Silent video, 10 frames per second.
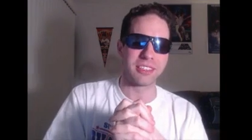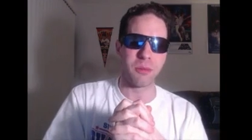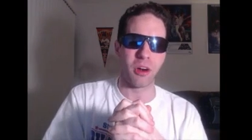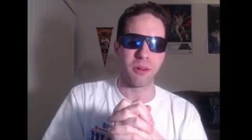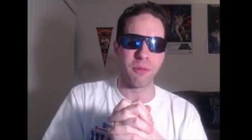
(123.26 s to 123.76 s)

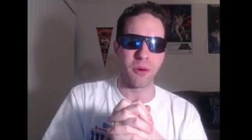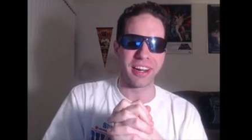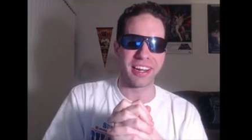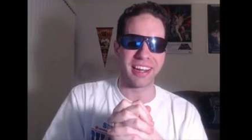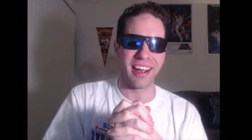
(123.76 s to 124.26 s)
tomorrow
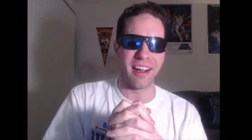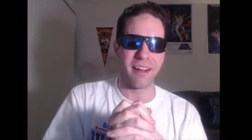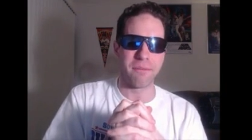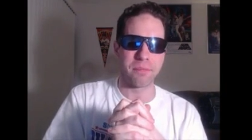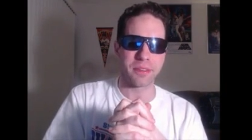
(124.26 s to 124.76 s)
morning.
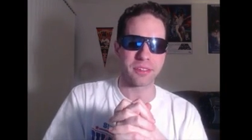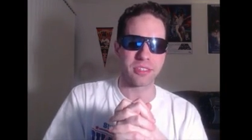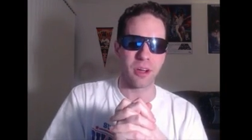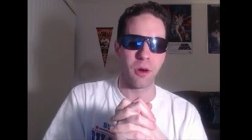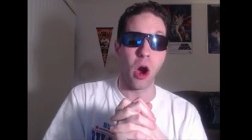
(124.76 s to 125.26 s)

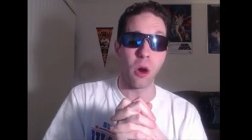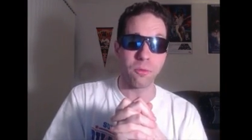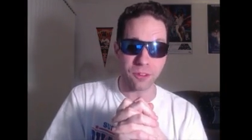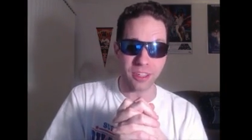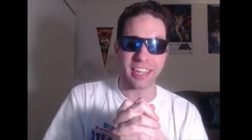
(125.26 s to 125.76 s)
So
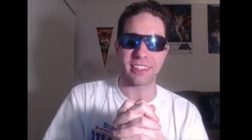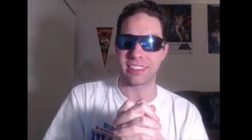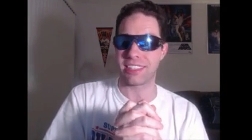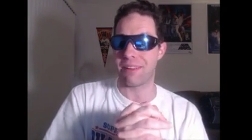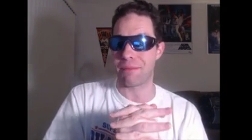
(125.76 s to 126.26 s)
hopefully it
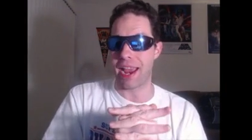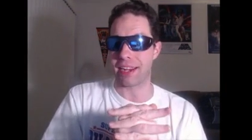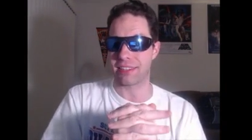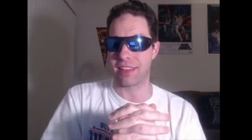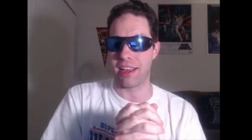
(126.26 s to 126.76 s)
doesn't
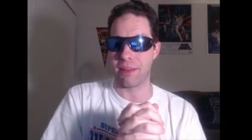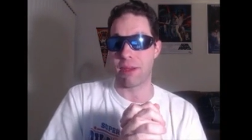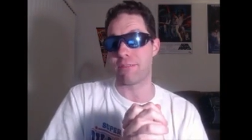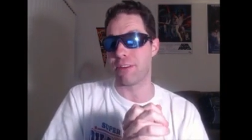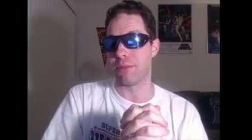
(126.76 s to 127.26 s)
impact
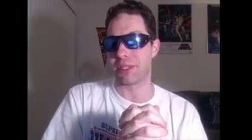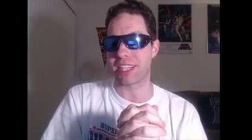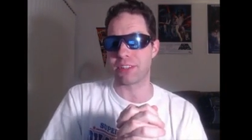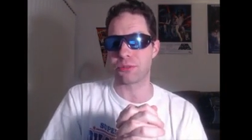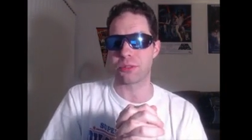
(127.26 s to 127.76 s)
my filming
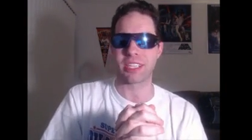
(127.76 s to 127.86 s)
schedule,